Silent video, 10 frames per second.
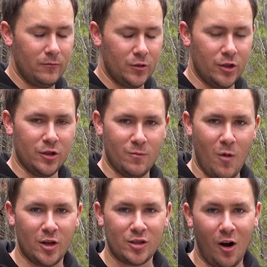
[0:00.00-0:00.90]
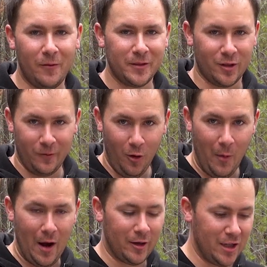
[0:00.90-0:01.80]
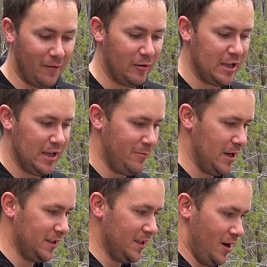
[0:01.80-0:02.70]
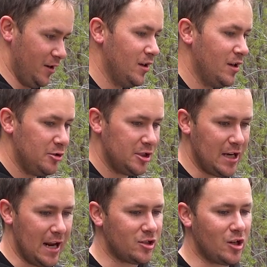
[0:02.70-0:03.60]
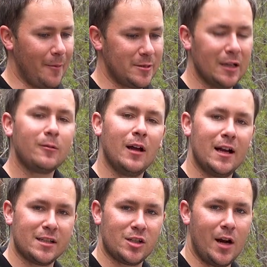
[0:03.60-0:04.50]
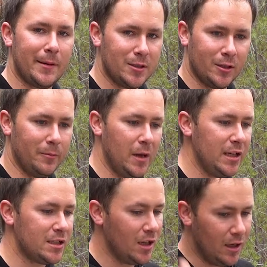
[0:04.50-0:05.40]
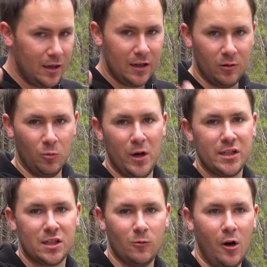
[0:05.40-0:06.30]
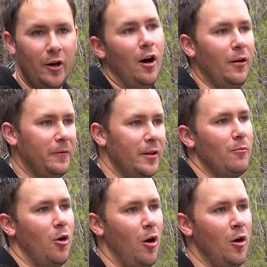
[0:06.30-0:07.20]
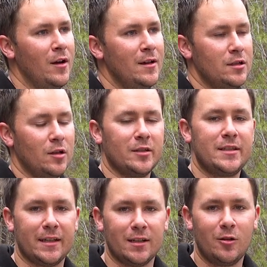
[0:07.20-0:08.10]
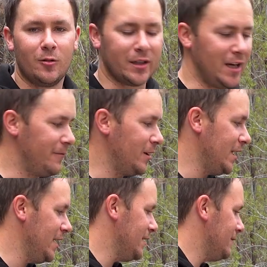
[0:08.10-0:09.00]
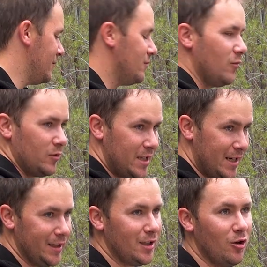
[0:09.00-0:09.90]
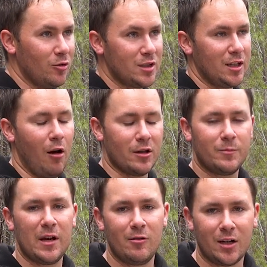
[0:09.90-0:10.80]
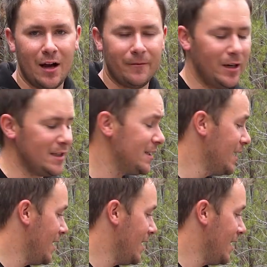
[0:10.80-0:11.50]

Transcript: used most often of all my recovery gear being, snatch straps, equalizer straps on the beach, and winch and whatnot for the more sort of technical recovery gear, technical slower speed recoveries.